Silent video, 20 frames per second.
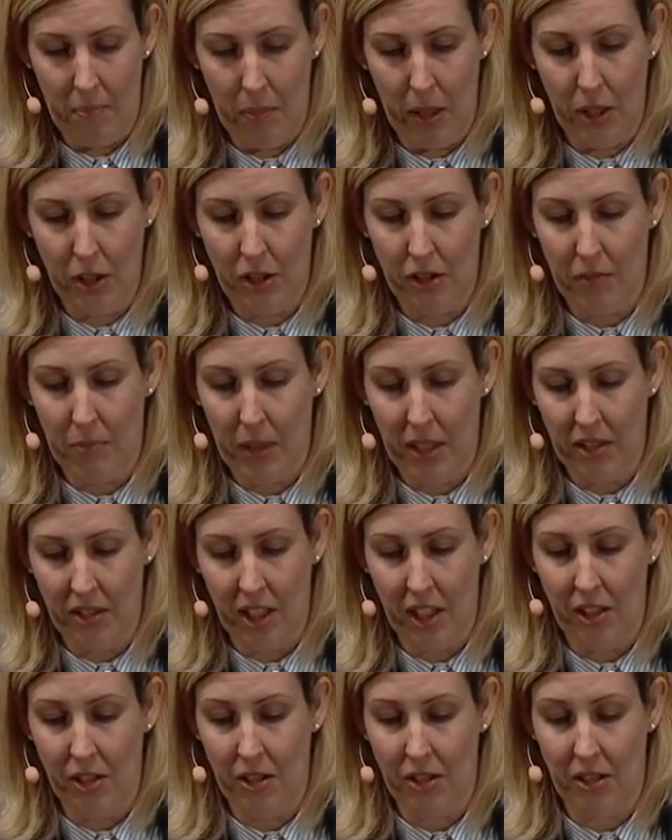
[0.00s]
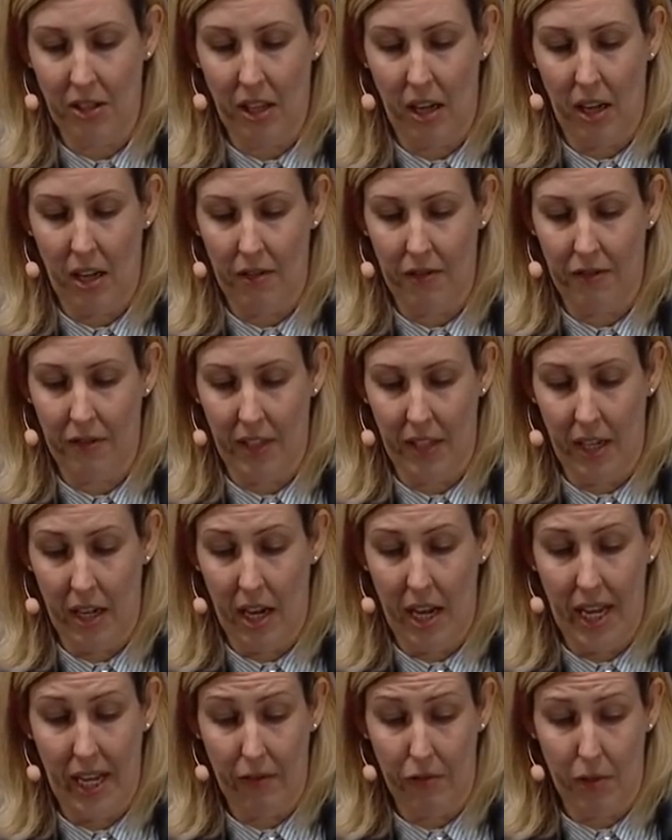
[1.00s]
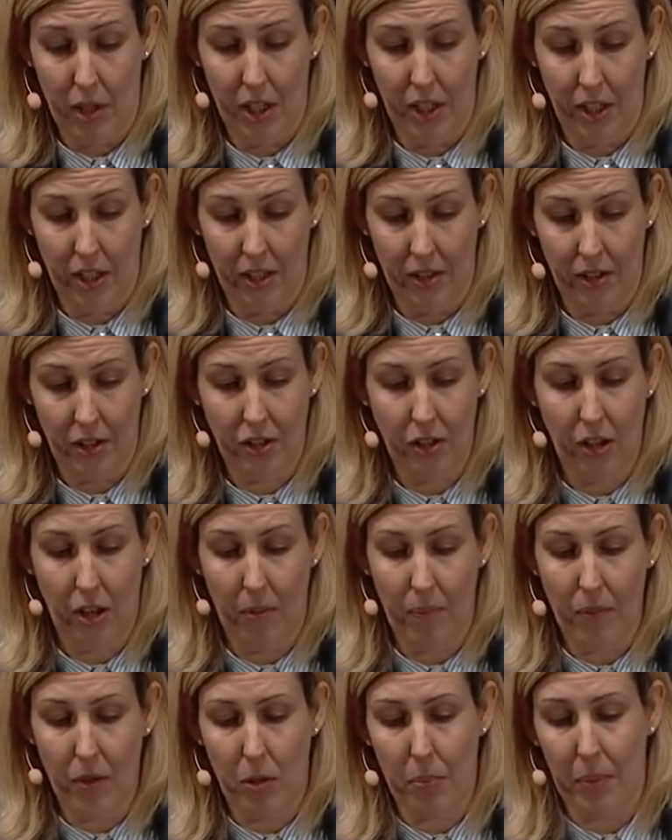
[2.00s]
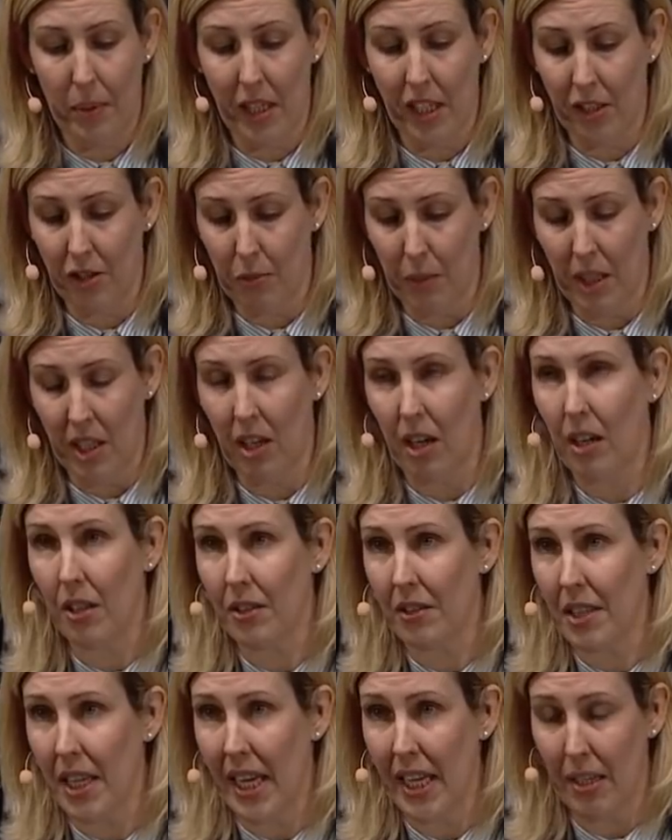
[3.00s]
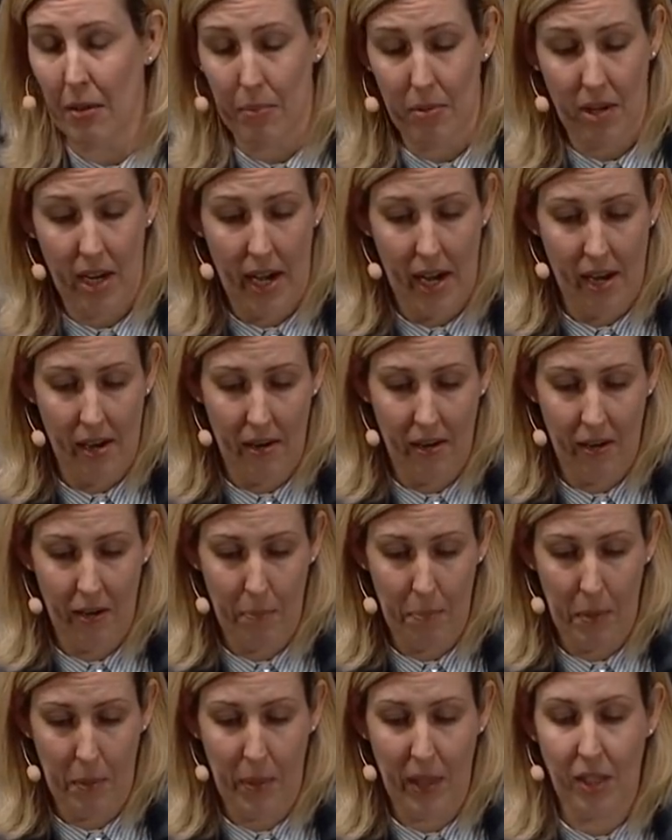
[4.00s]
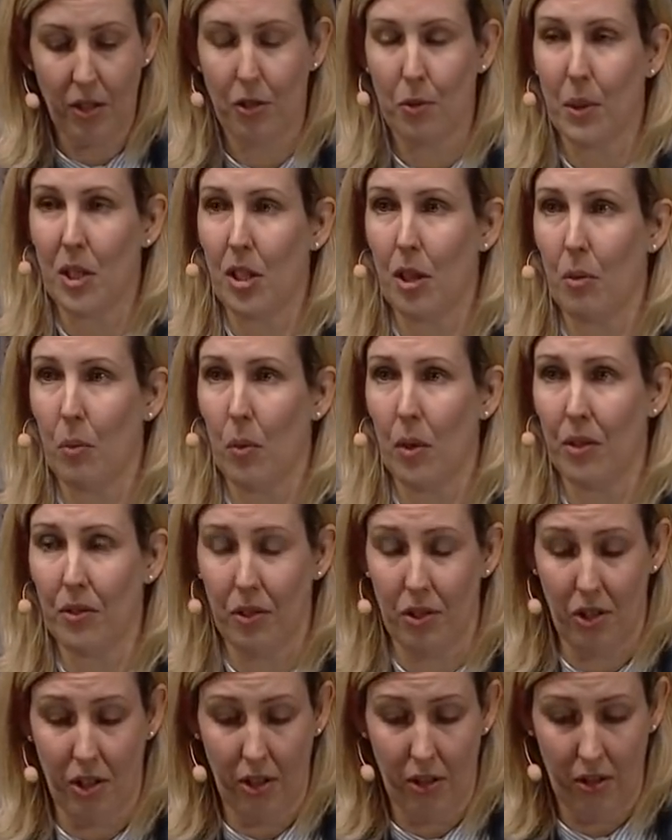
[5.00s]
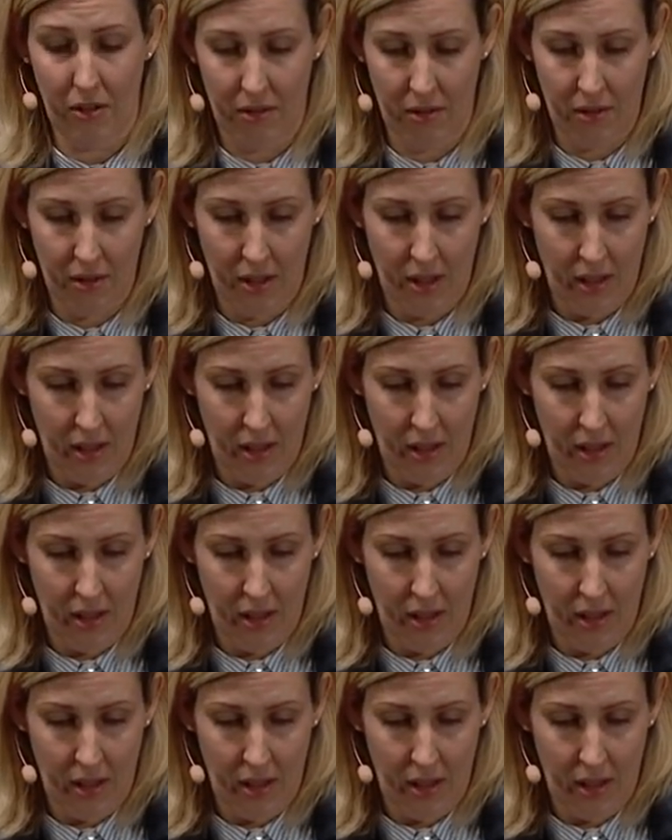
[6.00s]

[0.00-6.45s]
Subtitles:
most of my senior staff and I have worked nonstop, not because we can't take a break, but because we don't want to.